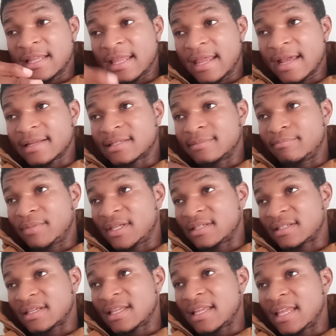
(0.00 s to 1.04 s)
gets
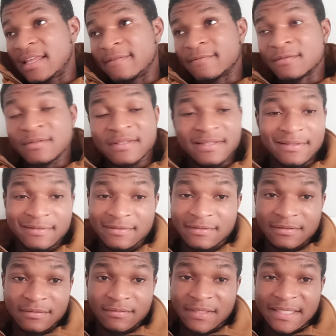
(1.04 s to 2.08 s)
busy even
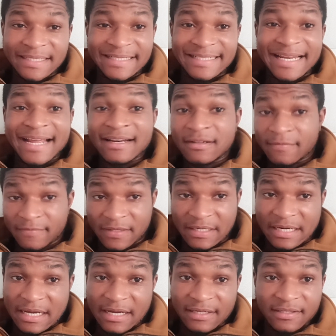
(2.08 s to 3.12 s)
till the dead of the
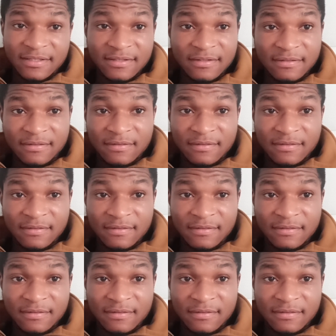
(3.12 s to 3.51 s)
night.